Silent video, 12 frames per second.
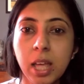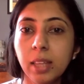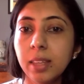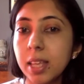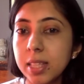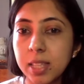
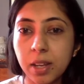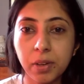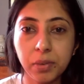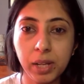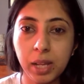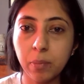Things that are
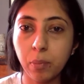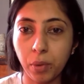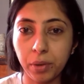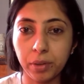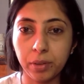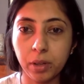really
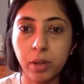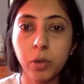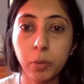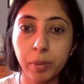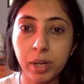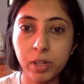important
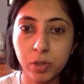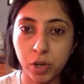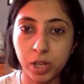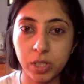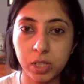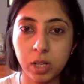to build
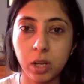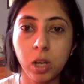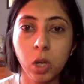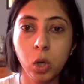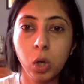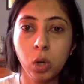trust.
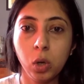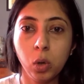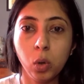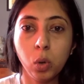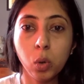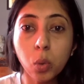
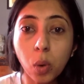Who